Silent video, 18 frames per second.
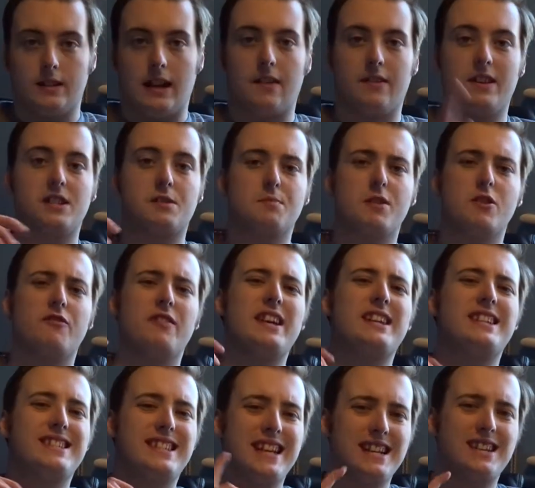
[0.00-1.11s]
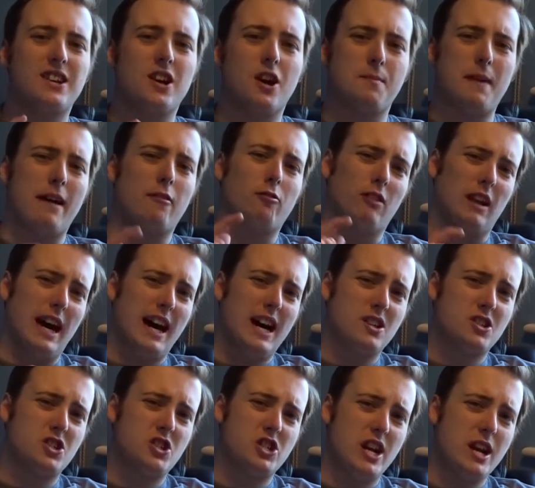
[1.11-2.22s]
Now this movie did come out
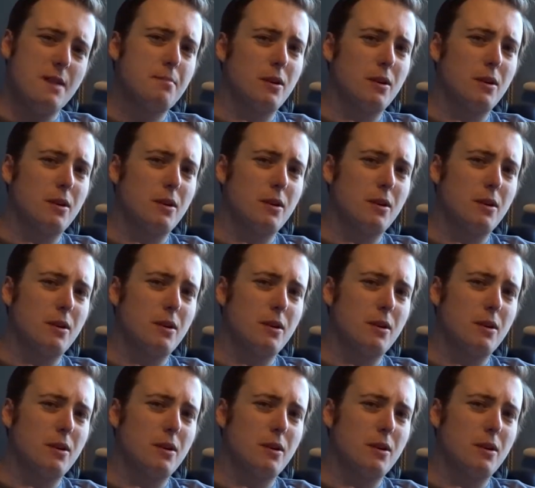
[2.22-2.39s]
last year,